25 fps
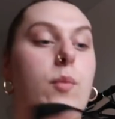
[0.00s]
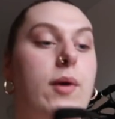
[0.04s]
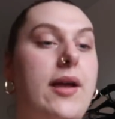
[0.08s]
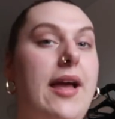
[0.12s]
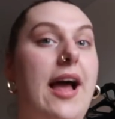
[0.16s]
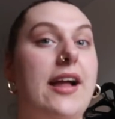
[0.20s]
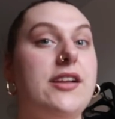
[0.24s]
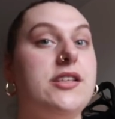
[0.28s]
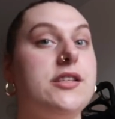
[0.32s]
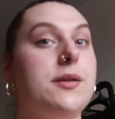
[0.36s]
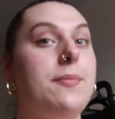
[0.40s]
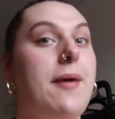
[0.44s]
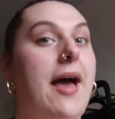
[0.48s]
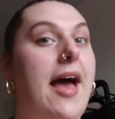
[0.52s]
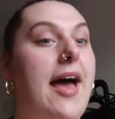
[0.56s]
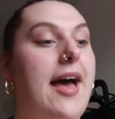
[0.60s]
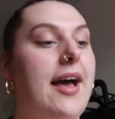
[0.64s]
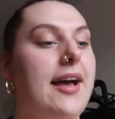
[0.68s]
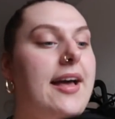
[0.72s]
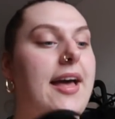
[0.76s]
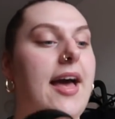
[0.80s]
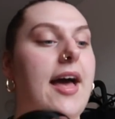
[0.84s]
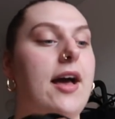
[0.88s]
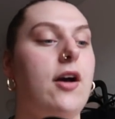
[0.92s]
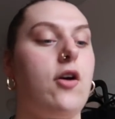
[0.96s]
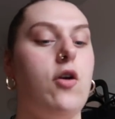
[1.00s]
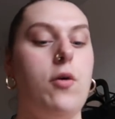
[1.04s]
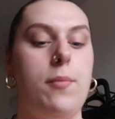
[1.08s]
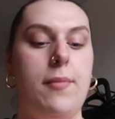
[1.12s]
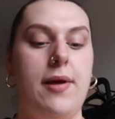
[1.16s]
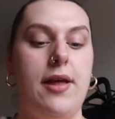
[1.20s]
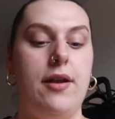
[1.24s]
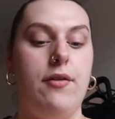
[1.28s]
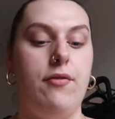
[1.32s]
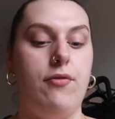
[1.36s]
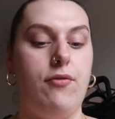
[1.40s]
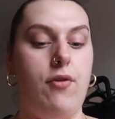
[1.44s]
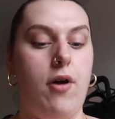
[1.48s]
We had some hair care come
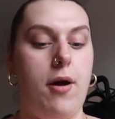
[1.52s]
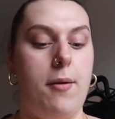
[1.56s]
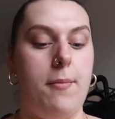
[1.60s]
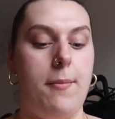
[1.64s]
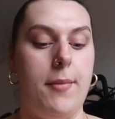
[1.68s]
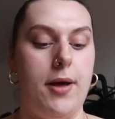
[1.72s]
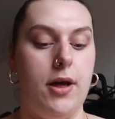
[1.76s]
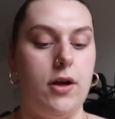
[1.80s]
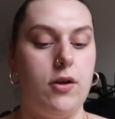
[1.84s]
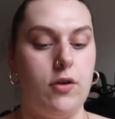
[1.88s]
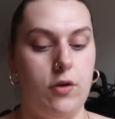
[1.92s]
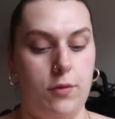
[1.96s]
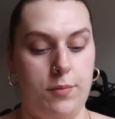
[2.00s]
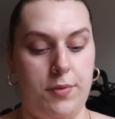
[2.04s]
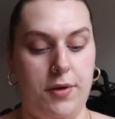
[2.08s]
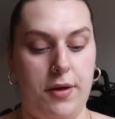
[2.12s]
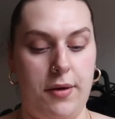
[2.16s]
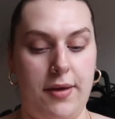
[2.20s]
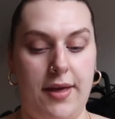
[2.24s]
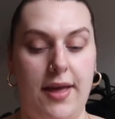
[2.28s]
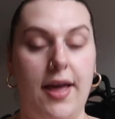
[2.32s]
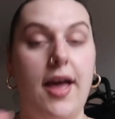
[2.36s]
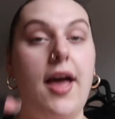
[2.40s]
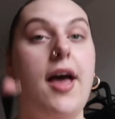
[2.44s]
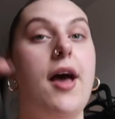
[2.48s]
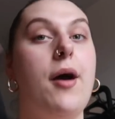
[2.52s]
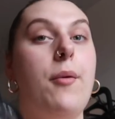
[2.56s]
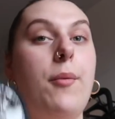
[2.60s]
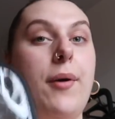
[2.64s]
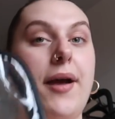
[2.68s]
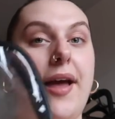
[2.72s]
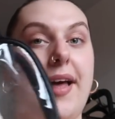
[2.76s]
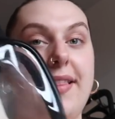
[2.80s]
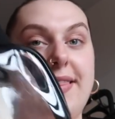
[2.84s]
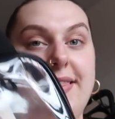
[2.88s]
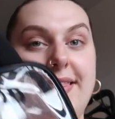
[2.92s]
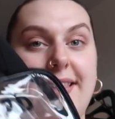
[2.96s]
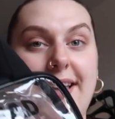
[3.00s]
in from Cult Beauty.
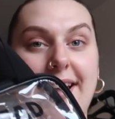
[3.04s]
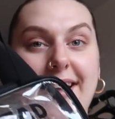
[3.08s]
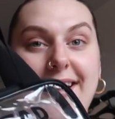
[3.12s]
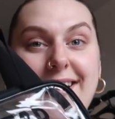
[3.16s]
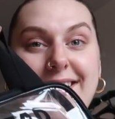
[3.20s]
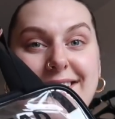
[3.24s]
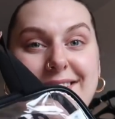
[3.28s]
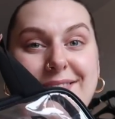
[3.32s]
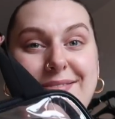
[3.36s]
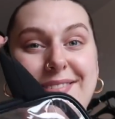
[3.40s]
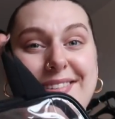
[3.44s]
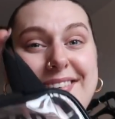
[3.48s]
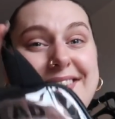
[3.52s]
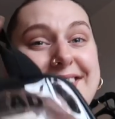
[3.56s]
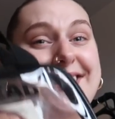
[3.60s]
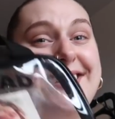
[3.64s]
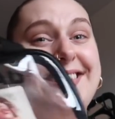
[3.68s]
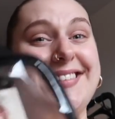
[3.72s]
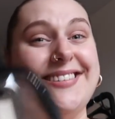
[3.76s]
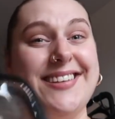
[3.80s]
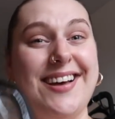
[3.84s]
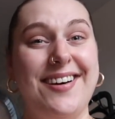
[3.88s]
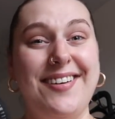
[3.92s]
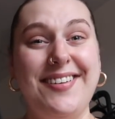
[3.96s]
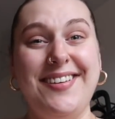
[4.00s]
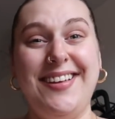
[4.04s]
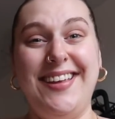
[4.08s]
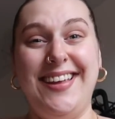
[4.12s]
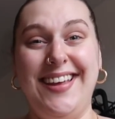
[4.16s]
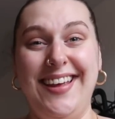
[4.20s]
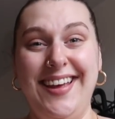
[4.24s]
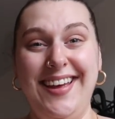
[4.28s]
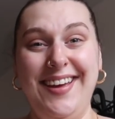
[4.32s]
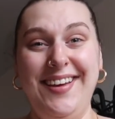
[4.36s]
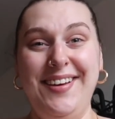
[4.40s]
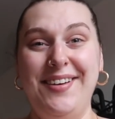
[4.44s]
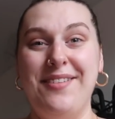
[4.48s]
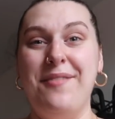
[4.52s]
We have this, which is so
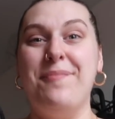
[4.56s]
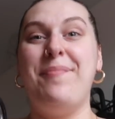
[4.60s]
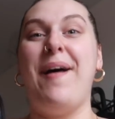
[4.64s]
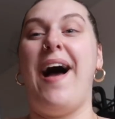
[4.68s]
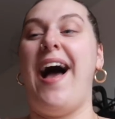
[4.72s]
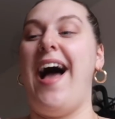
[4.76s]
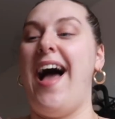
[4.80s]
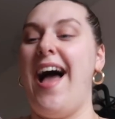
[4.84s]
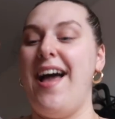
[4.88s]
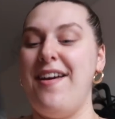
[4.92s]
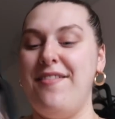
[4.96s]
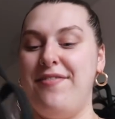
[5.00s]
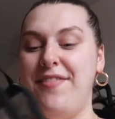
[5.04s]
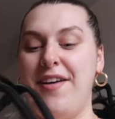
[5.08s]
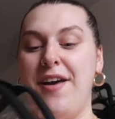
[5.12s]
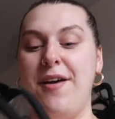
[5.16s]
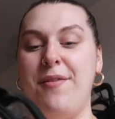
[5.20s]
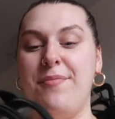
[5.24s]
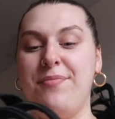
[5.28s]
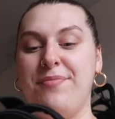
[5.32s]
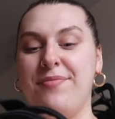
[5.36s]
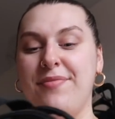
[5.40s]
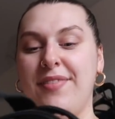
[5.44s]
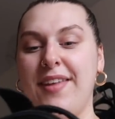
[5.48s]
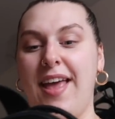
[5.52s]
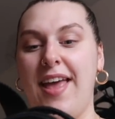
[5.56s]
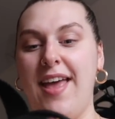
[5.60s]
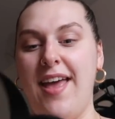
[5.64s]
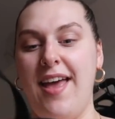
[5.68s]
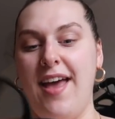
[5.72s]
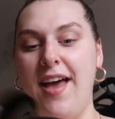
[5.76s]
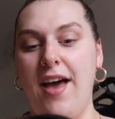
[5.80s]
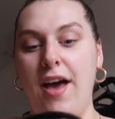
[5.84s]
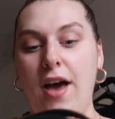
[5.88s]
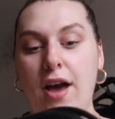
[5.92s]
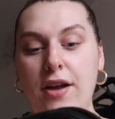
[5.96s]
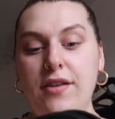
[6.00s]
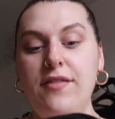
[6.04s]
cute, but I've
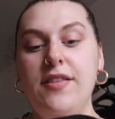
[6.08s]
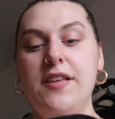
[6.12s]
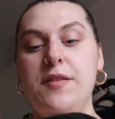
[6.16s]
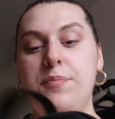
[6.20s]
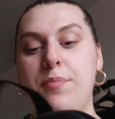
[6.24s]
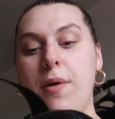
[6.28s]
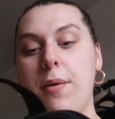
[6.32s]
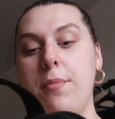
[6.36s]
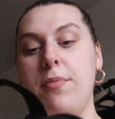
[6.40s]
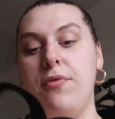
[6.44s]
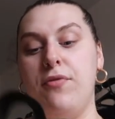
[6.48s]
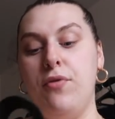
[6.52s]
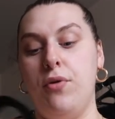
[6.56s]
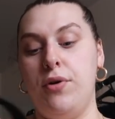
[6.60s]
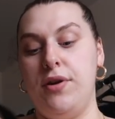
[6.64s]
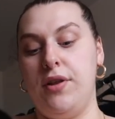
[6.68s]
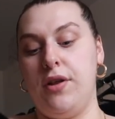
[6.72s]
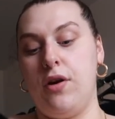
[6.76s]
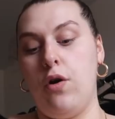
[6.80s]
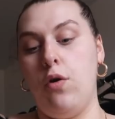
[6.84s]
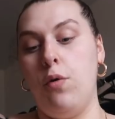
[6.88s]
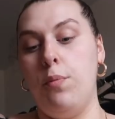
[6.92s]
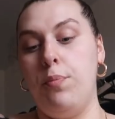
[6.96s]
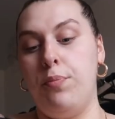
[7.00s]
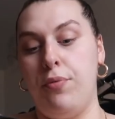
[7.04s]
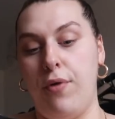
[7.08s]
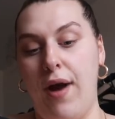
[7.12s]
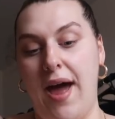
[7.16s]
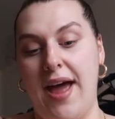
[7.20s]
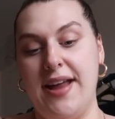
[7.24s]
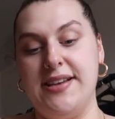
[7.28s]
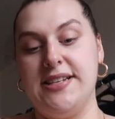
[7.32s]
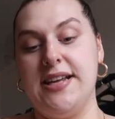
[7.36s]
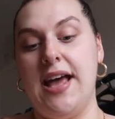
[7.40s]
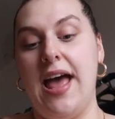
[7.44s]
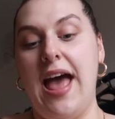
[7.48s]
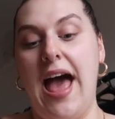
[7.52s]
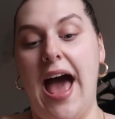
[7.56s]
heard of this brand before and they're called
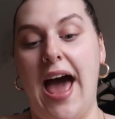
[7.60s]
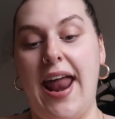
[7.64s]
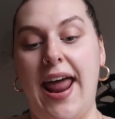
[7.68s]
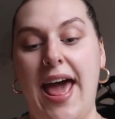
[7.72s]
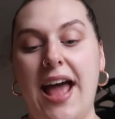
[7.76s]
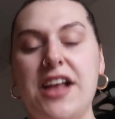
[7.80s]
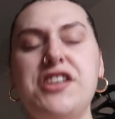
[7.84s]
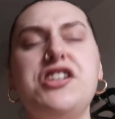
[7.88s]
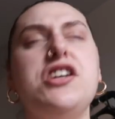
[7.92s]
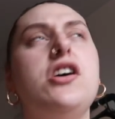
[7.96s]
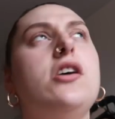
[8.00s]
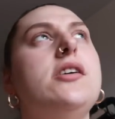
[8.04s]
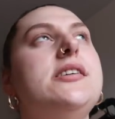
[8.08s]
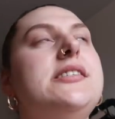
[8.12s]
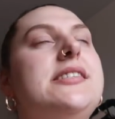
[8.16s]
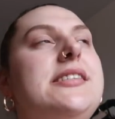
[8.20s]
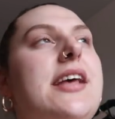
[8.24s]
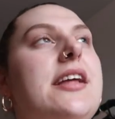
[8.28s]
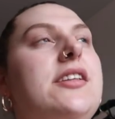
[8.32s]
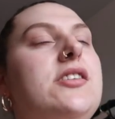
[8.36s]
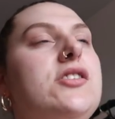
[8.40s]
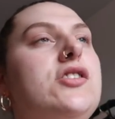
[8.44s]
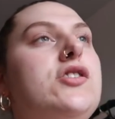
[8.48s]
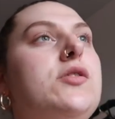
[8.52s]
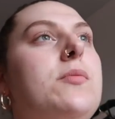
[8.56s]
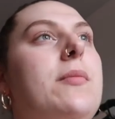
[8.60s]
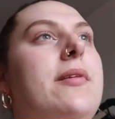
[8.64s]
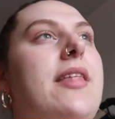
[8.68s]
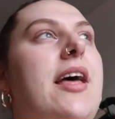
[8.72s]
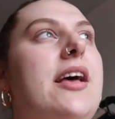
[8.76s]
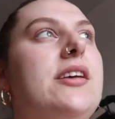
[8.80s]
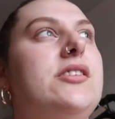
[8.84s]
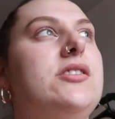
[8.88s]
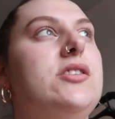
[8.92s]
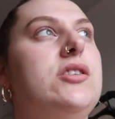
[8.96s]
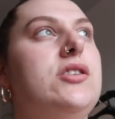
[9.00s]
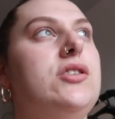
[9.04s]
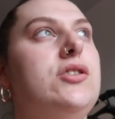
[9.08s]
Bread. And I actually got sent some of
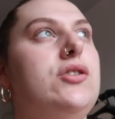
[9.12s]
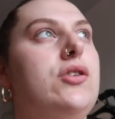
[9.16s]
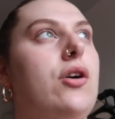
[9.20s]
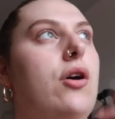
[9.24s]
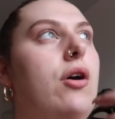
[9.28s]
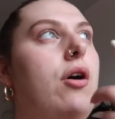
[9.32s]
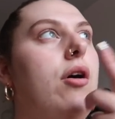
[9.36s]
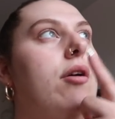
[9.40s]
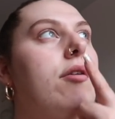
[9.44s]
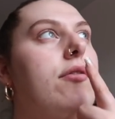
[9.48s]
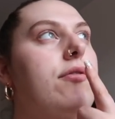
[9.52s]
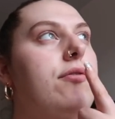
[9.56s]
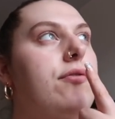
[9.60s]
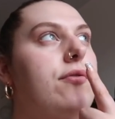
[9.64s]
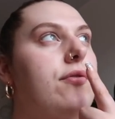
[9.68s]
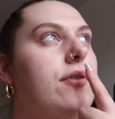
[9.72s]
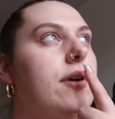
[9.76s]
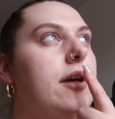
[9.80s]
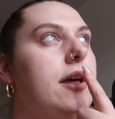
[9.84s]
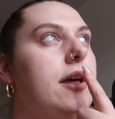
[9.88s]
their stuff